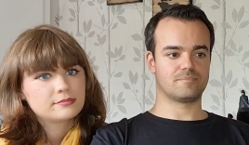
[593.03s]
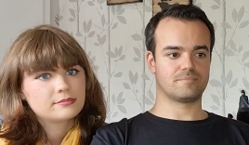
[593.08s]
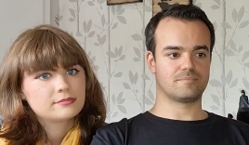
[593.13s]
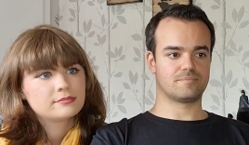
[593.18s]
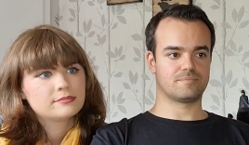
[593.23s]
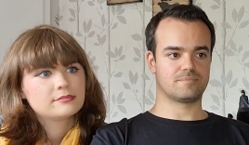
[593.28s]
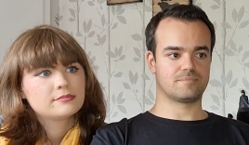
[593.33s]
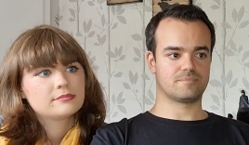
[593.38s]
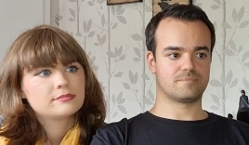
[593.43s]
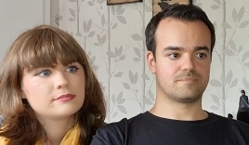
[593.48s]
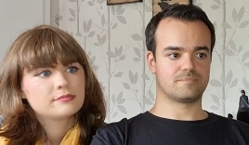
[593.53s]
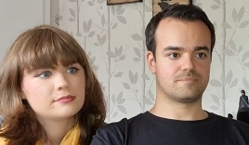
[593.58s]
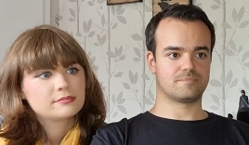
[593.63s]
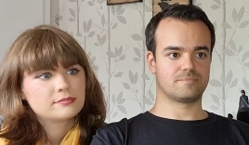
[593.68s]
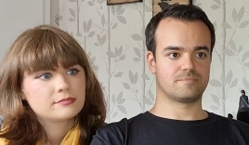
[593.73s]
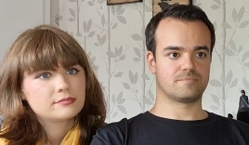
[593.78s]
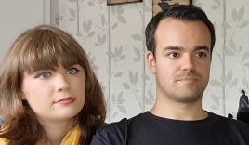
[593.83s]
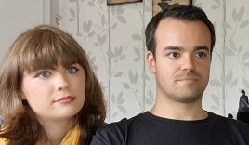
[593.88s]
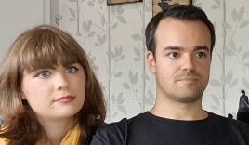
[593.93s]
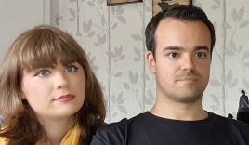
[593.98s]

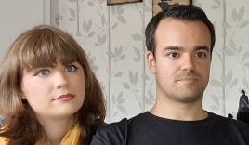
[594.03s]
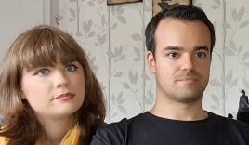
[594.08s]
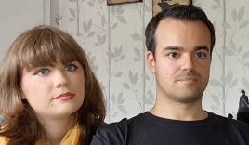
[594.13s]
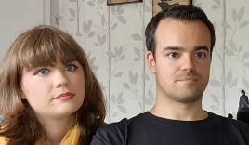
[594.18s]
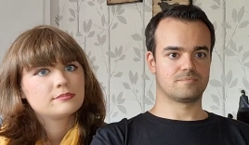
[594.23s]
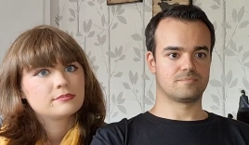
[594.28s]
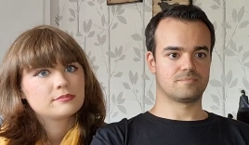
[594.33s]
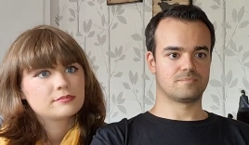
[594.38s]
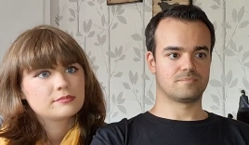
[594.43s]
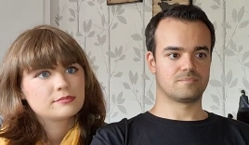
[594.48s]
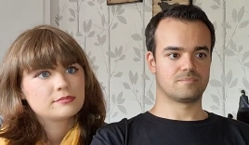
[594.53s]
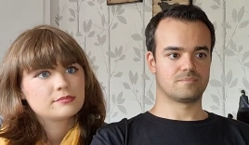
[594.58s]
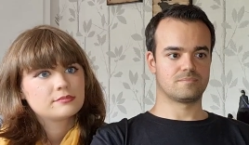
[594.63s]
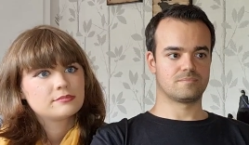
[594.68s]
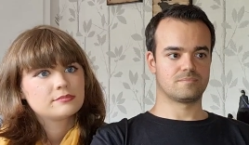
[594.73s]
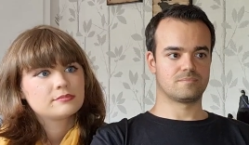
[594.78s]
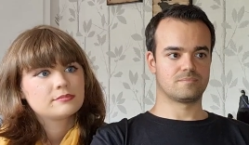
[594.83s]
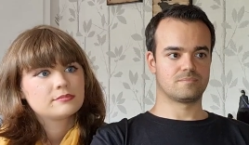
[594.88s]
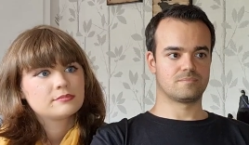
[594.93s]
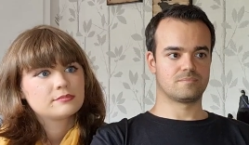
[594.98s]

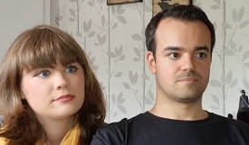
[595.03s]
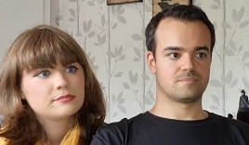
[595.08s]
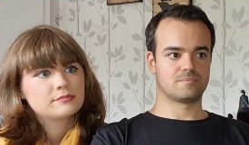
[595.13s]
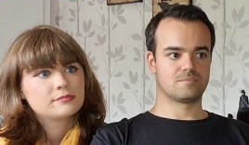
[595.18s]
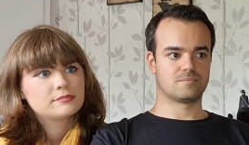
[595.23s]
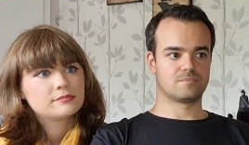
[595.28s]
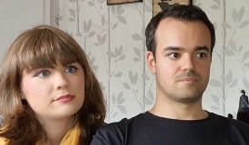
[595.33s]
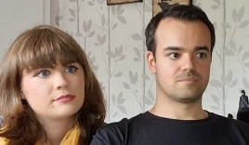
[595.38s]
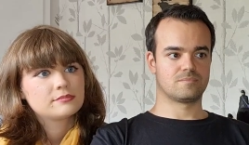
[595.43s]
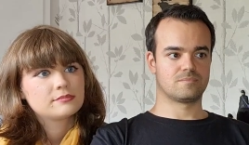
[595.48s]
(no one is talking)